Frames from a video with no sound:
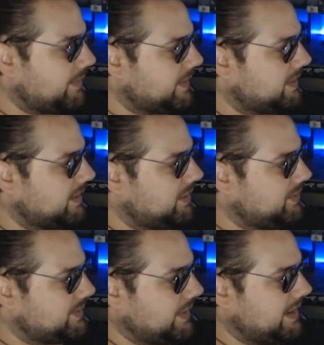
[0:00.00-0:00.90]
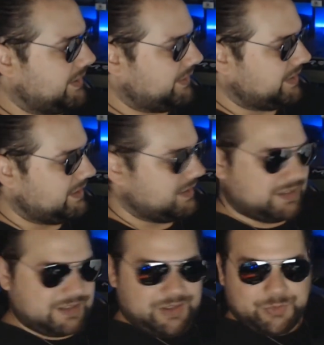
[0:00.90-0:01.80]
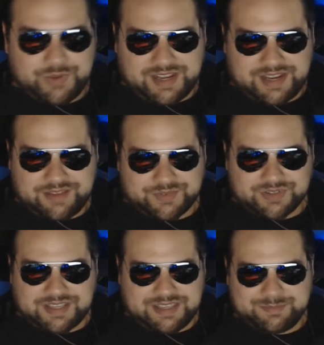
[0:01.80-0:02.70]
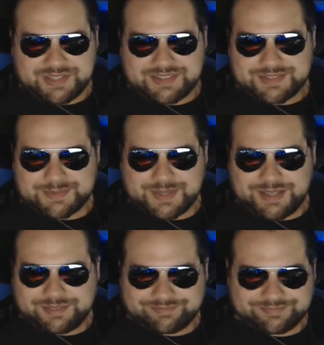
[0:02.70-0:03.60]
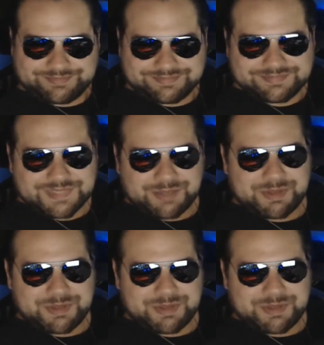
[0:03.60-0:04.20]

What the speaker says: that goes around. Would I ever keep it this way? I mean,